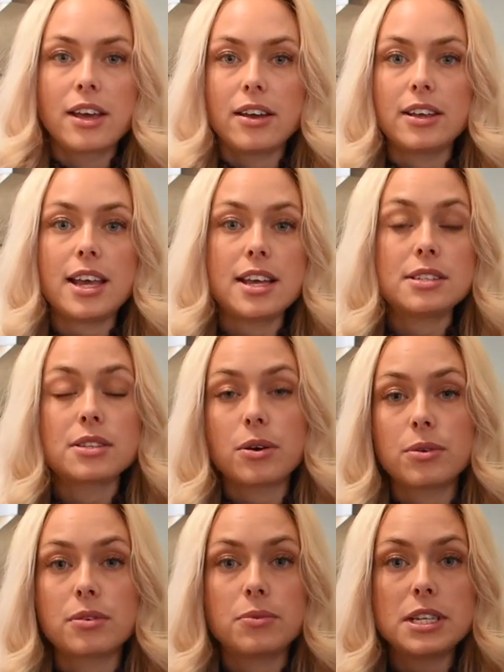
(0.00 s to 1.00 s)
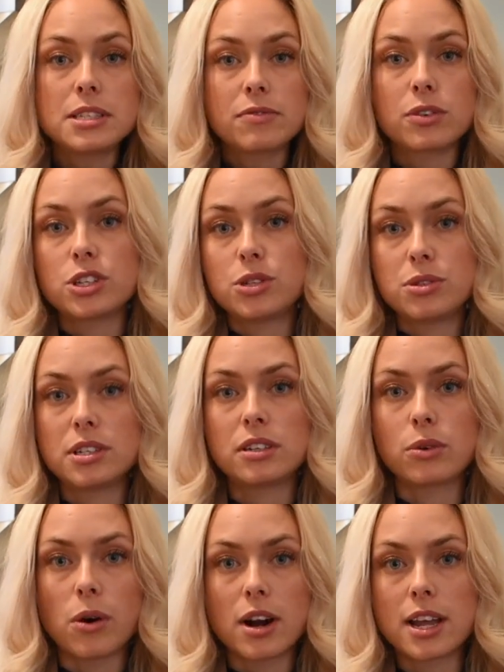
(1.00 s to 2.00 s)
Okay, so the reason for using
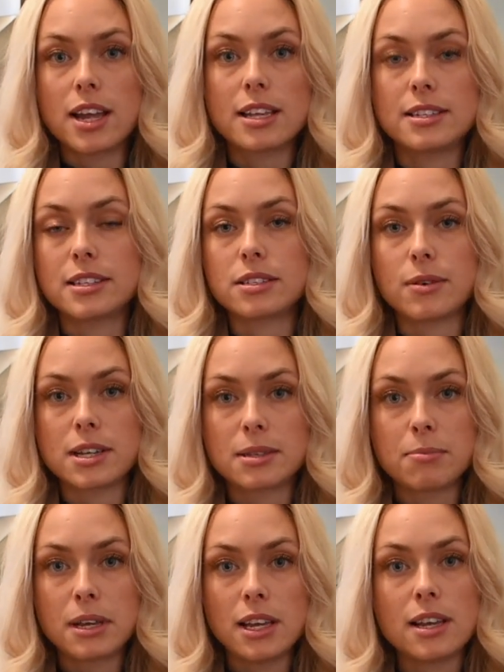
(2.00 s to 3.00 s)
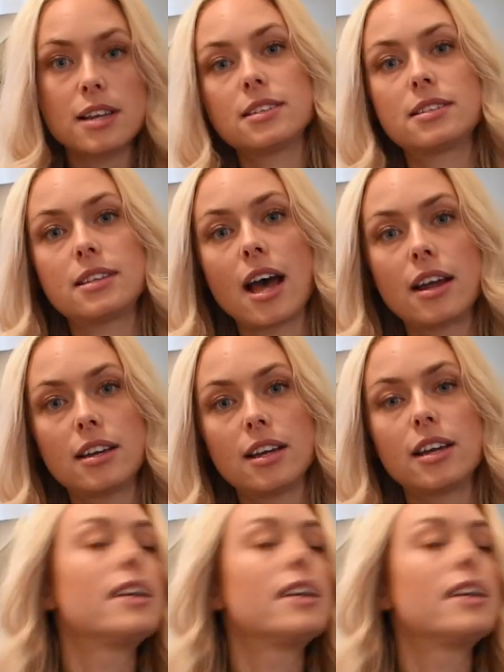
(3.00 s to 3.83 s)
nori in this recipe is that